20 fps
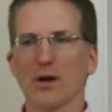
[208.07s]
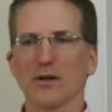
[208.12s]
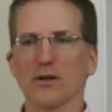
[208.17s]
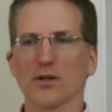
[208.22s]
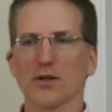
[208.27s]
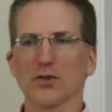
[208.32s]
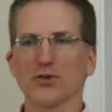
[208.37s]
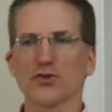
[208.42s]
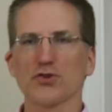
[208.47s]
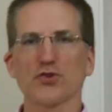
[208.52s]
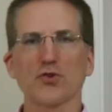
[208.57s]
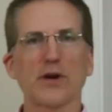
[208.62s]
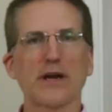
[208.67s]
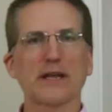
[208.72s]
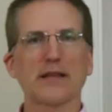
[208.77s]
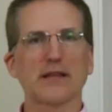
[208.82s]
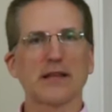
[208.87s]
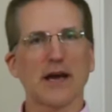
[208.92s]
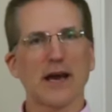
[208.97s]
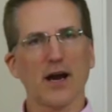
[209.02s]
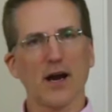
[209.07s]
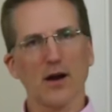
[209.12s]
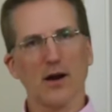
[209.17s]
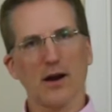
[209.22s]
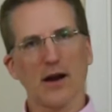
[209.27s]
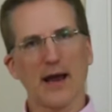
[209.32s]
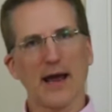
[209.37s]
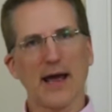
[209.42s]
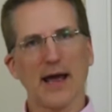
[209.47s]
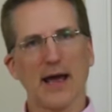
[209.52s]
little street
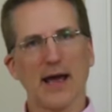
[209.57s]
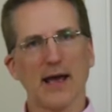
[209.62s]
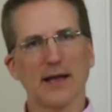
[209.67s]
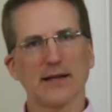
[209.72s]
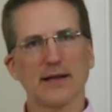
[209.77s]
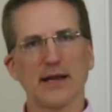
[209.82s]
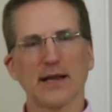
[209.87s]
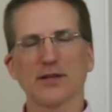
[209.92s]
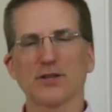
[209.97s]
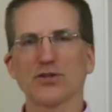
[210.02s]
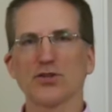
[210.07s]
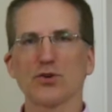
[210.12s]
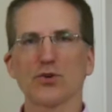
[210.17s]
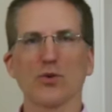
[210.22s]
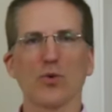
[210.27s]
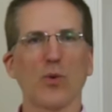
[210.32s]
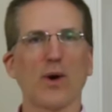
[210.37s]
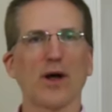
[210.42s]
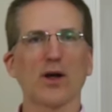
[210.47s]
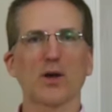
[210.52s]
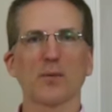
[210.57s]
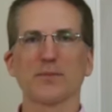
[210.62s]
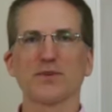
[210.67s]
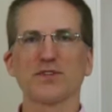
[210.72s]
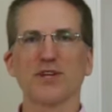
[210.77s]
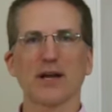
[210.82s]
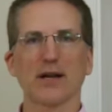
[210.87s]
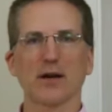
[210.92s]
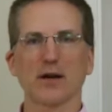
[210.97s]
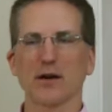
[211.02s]
there and into the Welcome
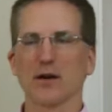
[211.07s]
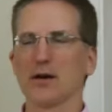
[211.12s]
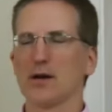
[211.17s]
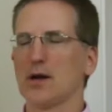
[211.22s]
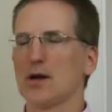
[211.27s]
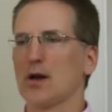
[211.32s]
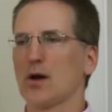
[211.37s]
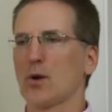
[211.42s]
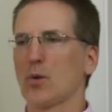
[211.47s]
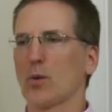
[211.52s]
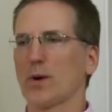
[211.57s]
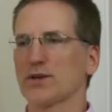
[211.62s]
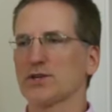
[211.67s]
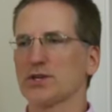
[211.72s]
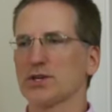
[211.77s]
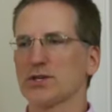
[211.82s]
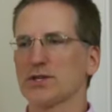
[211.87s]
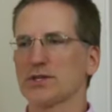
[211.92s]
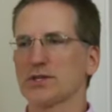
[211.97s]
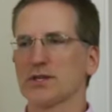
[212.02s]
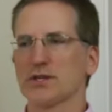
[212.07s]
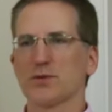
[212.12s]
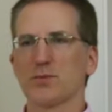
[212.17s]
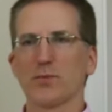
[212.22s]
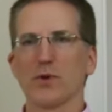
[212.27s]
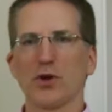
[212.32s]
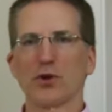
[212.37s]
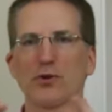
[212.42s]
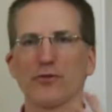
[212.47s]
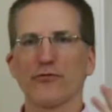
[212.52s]
Center, which is this
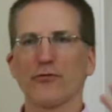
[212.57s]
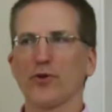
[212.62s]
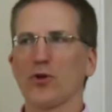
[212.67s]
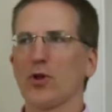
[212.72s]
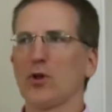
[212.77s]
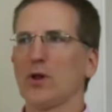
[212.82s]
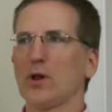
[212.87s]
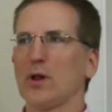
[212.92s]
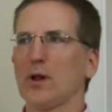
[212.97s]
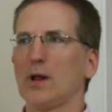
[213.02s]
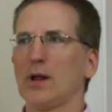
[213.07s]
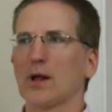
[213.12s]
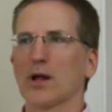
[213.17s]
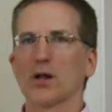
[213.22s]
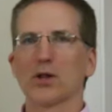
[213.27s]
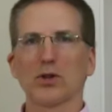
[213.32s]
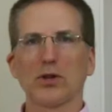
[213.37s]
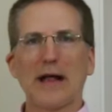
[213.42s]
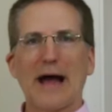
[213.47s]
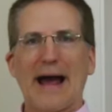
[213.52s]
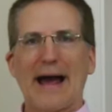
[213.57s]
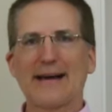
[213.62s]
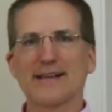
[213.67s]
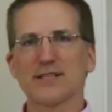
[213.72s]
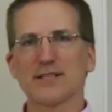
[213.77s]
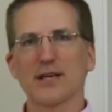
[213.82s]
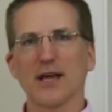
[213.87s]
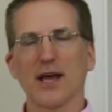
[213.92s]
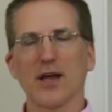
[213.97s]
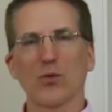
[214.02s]
beautiful
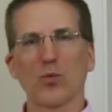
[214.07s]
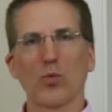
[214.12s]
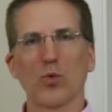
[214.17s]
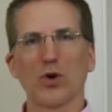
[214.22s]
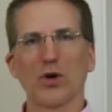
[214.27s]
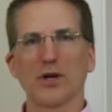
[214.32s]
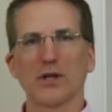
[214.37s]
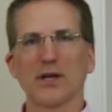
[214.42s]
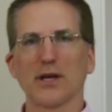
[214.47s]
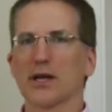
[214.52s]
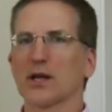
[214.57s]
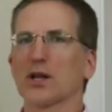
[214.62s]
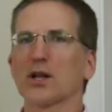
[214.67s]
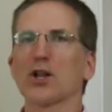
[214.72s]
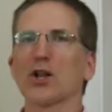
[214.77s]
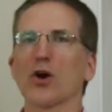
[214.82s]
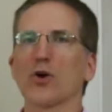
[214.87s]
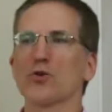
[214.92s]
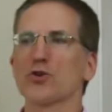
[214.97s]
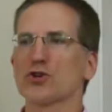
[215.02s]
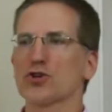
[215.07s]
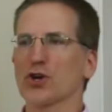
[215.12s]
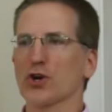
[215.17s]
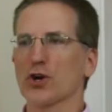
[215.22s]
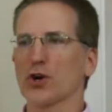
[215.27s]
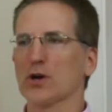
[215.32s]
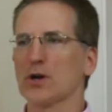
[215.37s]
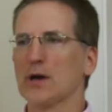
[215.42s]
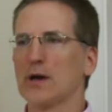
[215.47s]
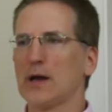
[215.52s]
glass and wood
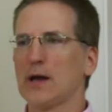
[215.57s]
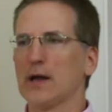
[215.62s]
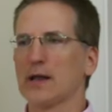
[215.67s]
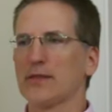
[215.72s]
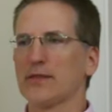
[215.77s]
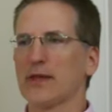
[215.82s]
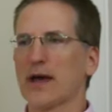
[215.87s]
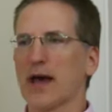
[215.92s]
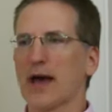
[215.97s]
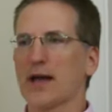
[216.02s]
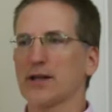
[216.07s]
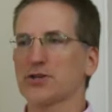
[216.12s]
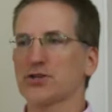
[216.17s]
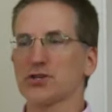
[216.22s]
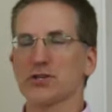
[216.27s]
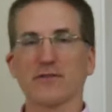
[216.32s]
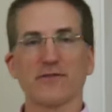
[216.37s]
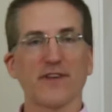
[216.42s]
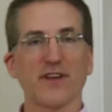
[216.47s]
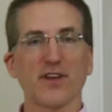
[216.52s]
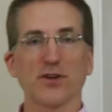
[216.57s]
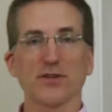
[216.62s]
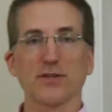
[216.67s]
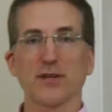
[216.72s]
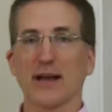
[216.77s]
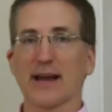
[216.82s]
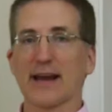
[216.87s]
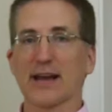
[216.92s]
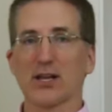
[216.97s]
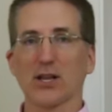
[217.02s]
enclosure that just feels
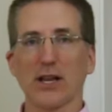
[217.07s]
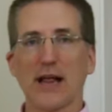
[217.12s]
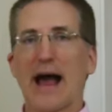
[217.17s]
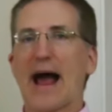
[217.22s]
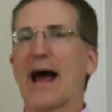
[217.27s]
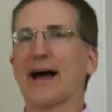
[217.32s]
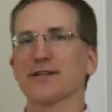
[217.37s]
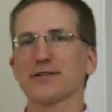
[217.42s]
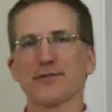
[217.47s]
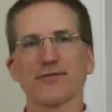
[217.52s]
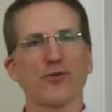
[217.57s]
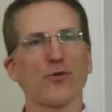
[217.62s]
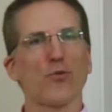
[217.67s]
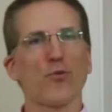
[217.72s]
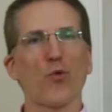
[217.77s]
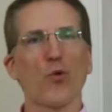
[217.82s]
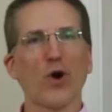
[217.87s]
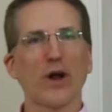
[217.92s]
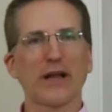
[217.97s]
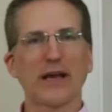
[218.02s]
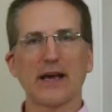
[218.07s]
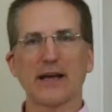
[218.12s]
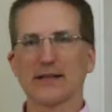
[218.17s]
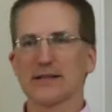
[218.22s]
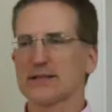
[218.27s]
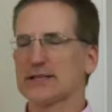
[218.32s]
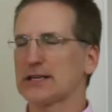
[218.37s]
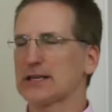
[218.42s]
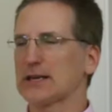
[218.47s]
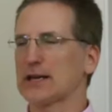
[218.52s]
like class from one
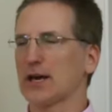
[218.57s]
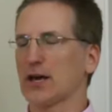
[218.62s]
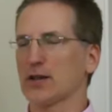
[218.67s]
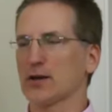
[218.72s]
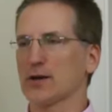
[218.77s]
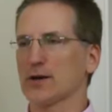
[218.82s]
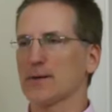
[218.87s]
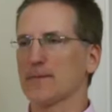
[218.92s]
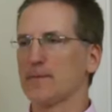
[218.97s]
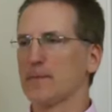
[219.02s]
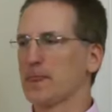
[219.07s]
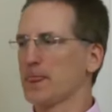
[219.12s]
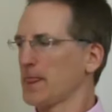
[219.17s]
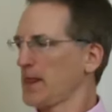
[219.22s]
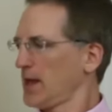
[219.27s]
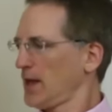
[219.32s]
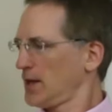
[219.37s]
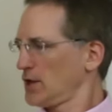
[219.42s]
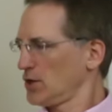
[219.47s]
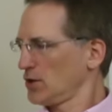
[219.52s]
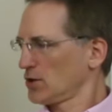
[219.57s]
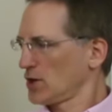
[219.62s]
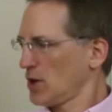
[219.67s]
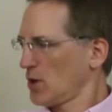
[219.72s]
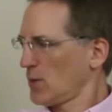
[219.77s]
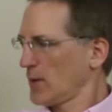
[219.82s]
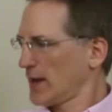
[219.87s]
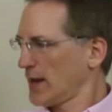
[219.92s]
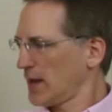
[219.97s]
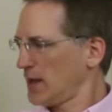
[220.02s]
end to the other. You'll
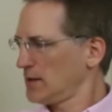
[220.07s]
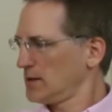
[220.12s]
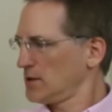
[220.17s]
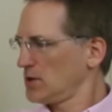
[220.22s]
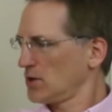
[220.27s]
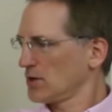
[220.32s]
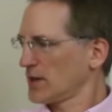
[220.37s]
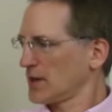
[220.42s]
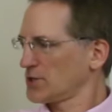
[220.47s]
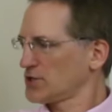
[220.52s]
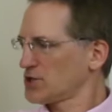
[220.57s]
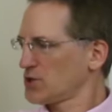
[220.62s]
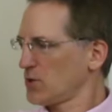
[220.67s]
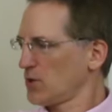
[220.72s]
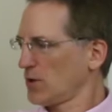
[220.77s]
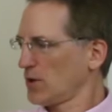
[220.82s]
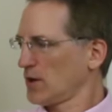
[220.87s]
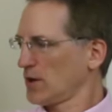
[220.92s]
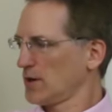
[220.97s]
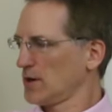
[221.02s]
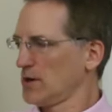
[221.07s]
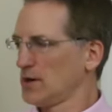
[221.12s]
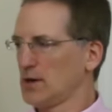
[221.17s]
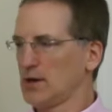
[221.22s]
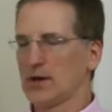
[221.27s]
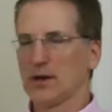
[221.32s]
go in, you'll get your